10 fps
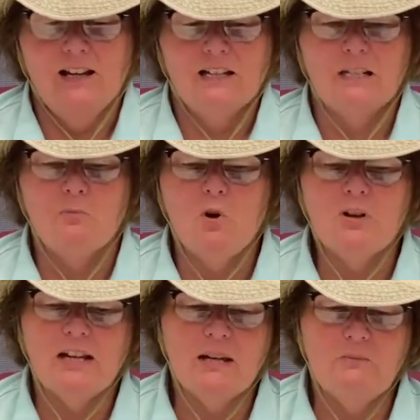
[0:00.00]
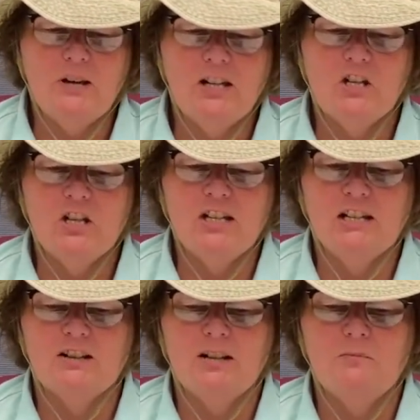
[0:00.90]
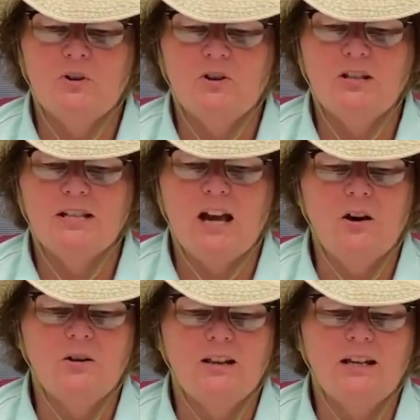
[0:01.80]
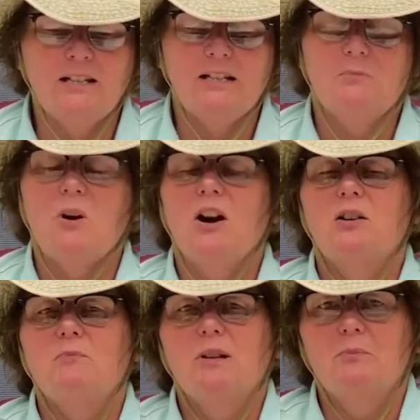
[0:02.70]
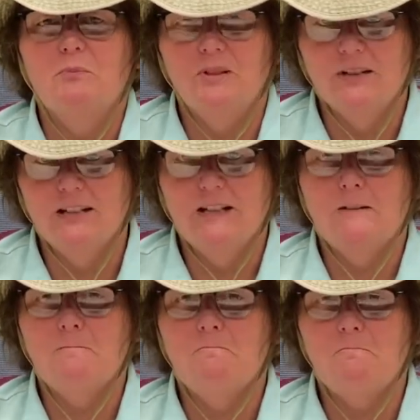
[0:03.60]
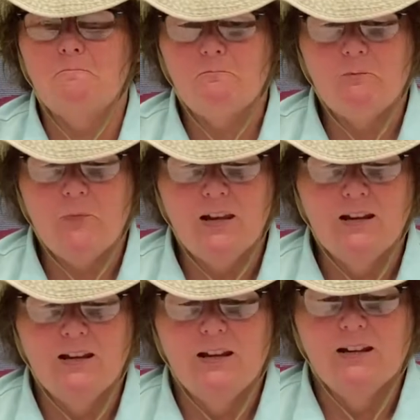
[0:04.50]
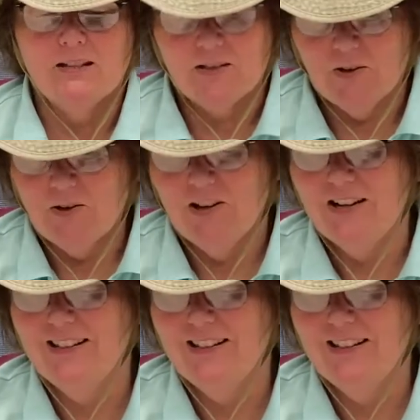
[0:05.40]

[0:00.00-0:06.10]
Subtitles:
smoking pigeon nearly burns down London apartment building. So